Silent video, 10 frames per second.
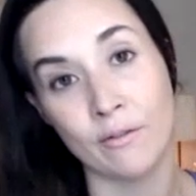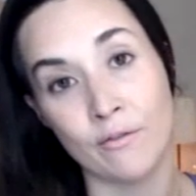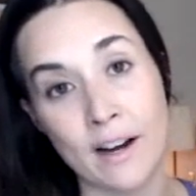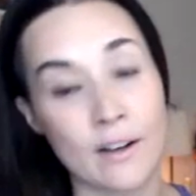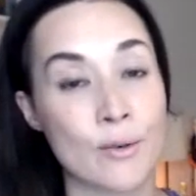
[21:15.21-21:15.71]

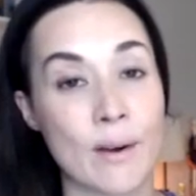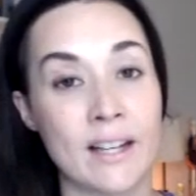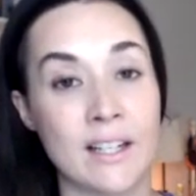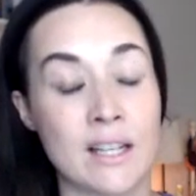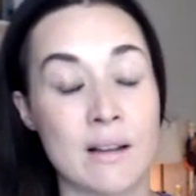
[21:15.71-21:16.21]
Fair trade
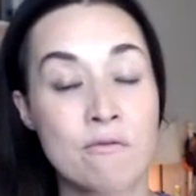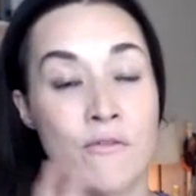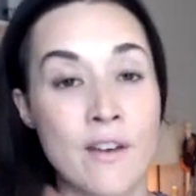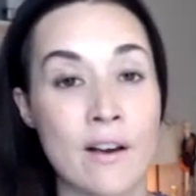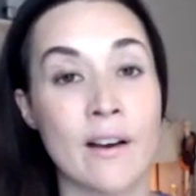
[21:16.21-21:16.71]
is a
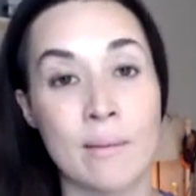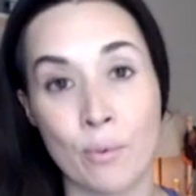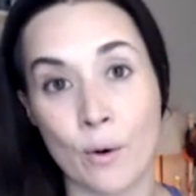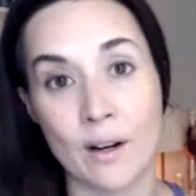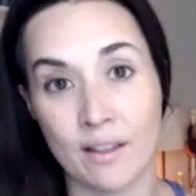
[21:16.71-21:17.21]
very
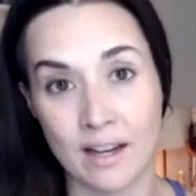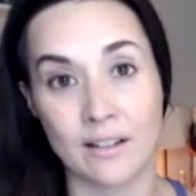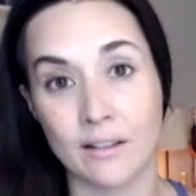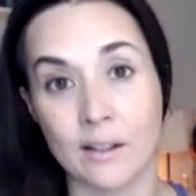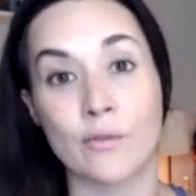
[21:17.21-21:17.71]
important thing to
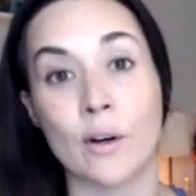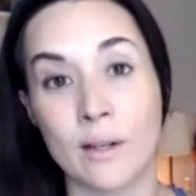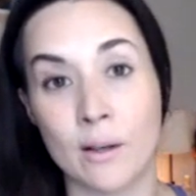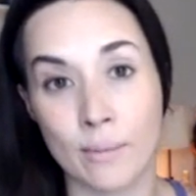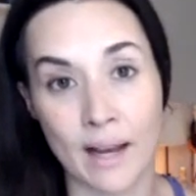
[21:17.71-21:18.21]
look for when
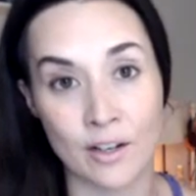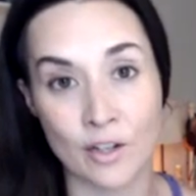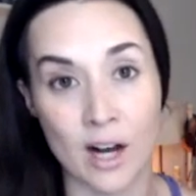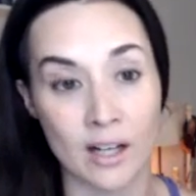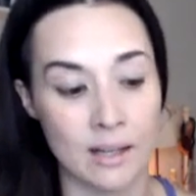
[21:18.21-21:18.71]
you're buying
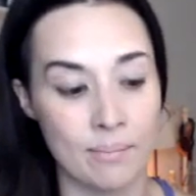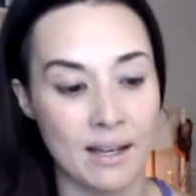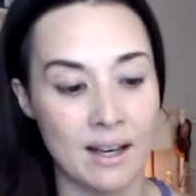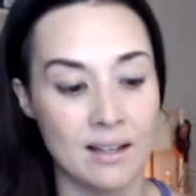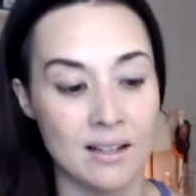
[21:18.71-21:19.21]
chocolate
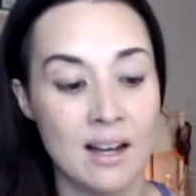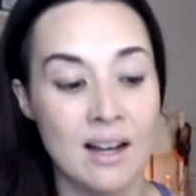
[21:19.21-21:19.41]
because